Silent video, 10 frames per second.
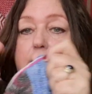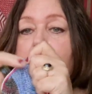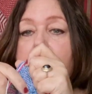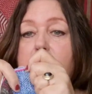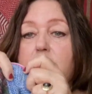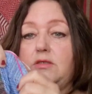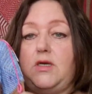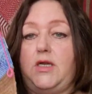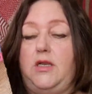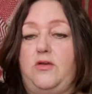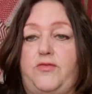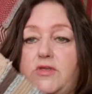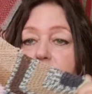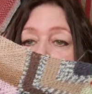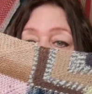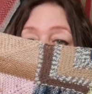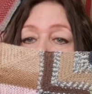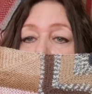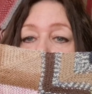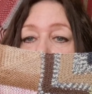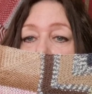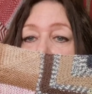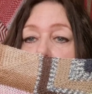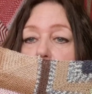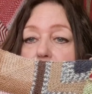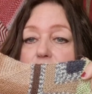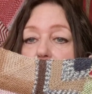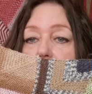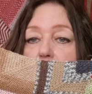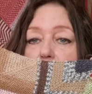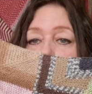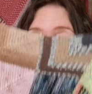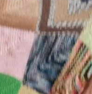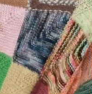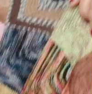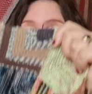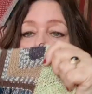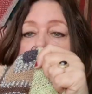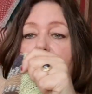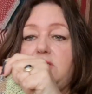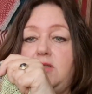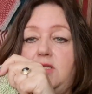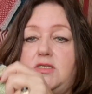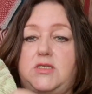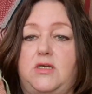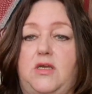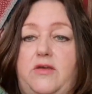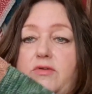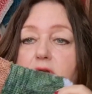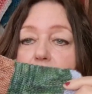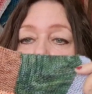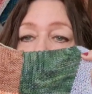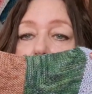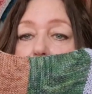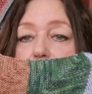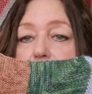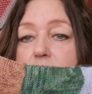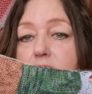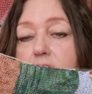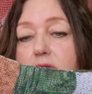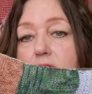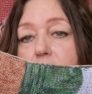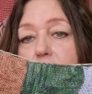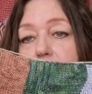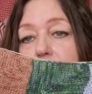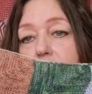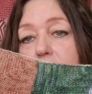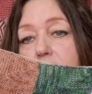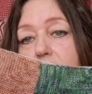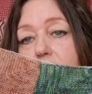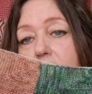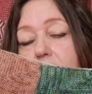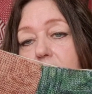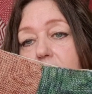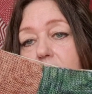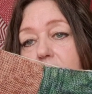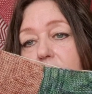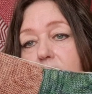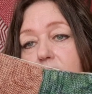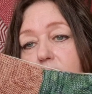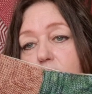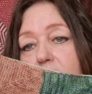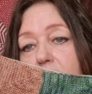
And I love this knit. This is one of the best knits I ever did. And I think